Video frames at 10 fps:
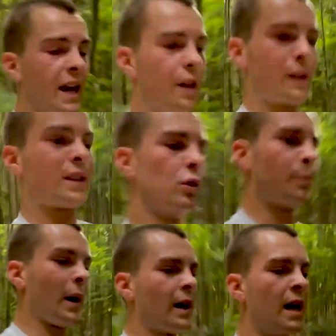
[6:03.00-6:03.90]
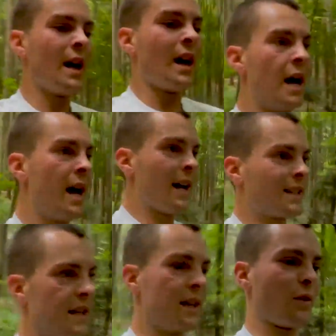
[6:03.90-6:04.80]
this loop has
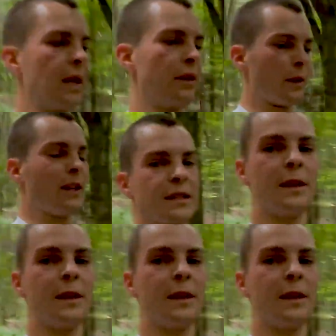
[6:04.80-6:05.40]
a really steep